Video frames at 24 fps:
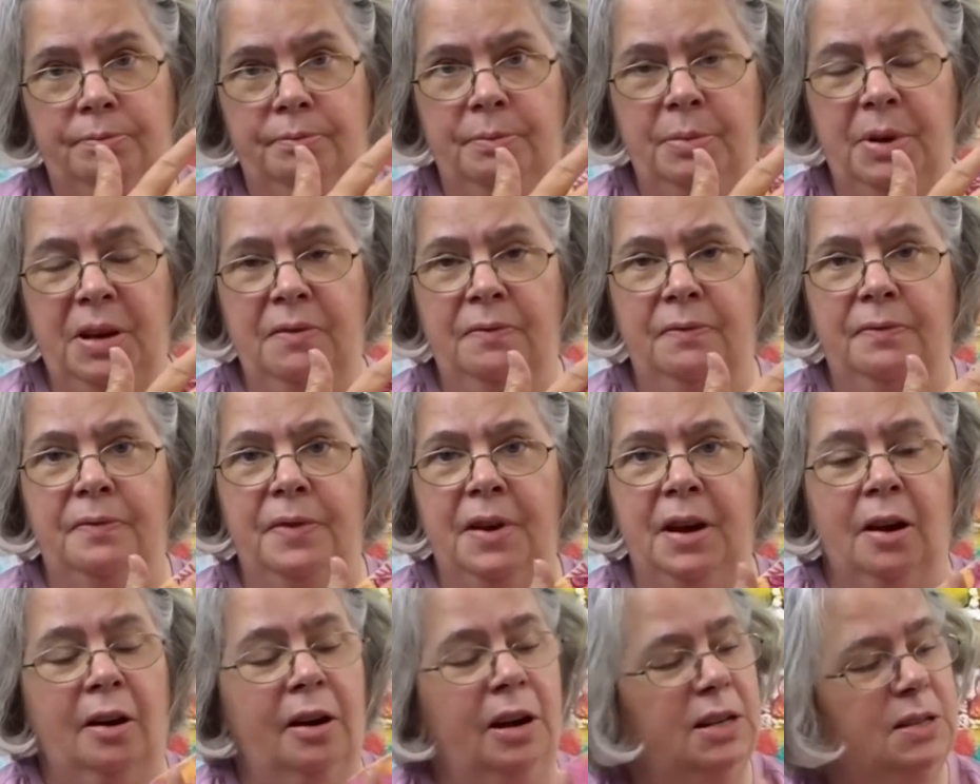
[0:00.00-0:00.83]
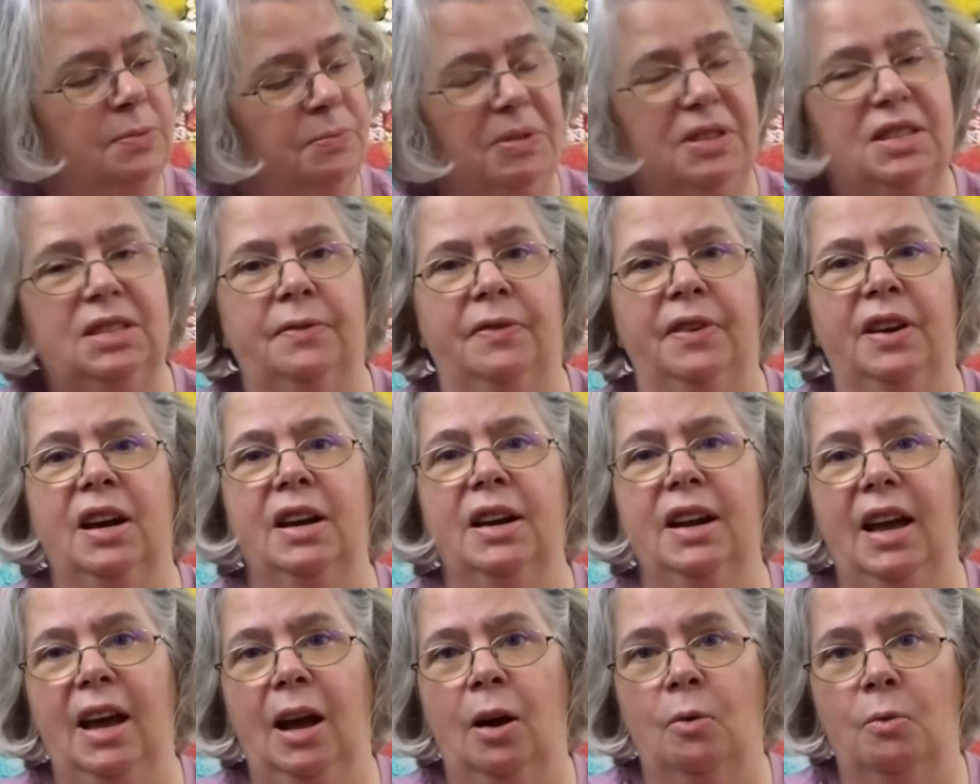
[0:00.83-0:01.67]
be very specific
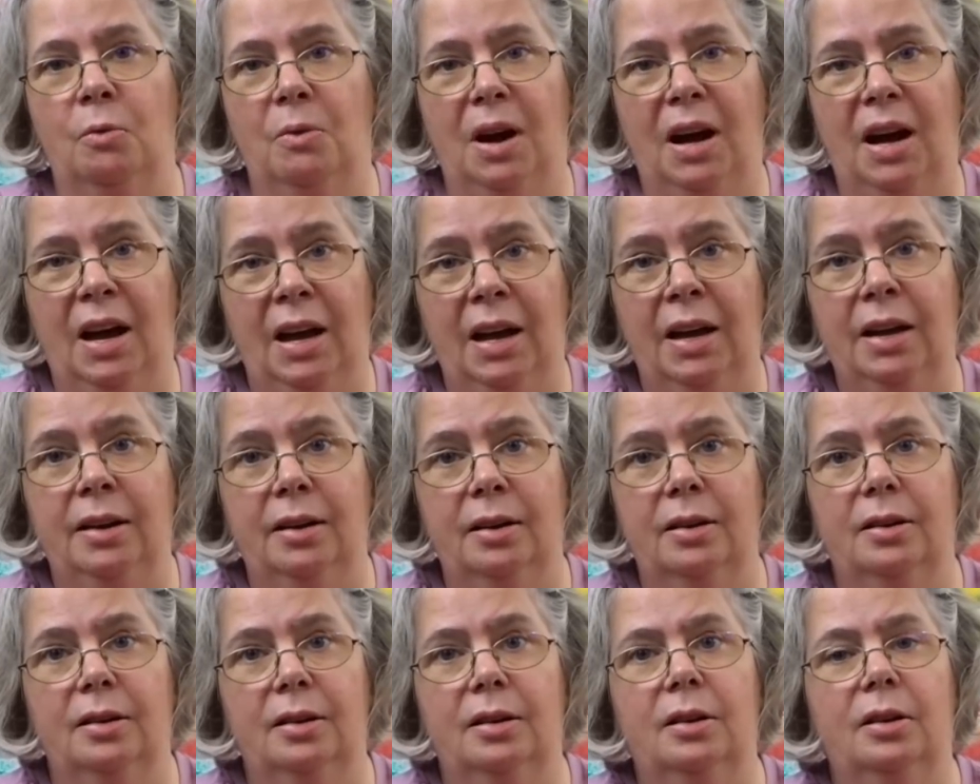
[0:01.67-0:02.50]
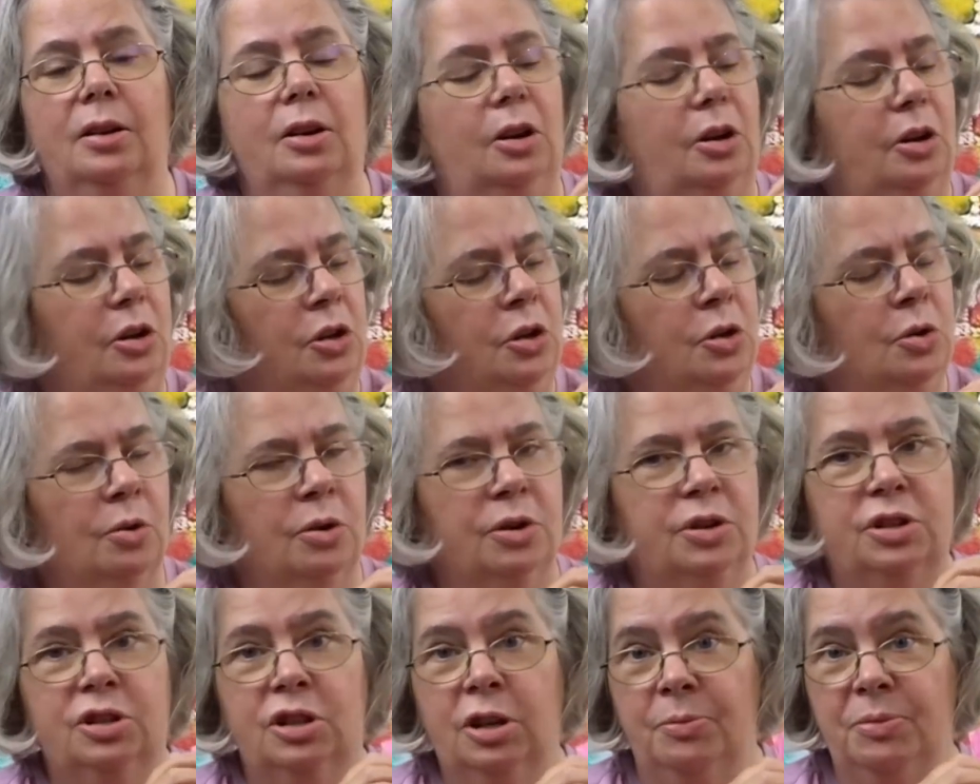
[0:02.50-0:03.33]
on how wide your
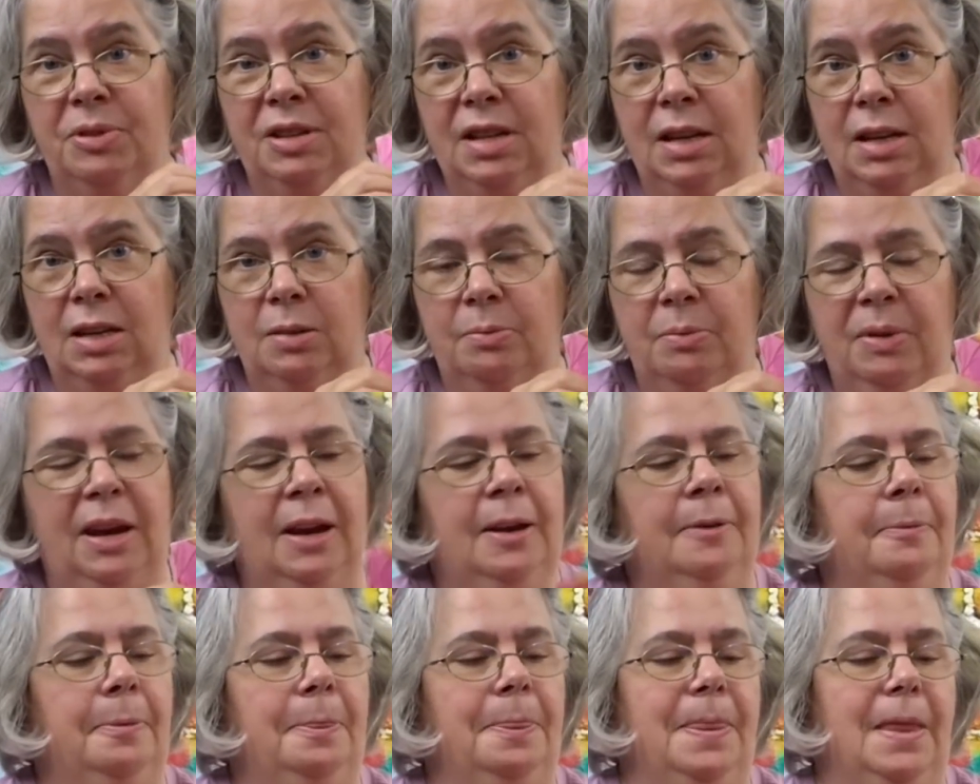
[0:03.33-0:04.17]
strips need to be.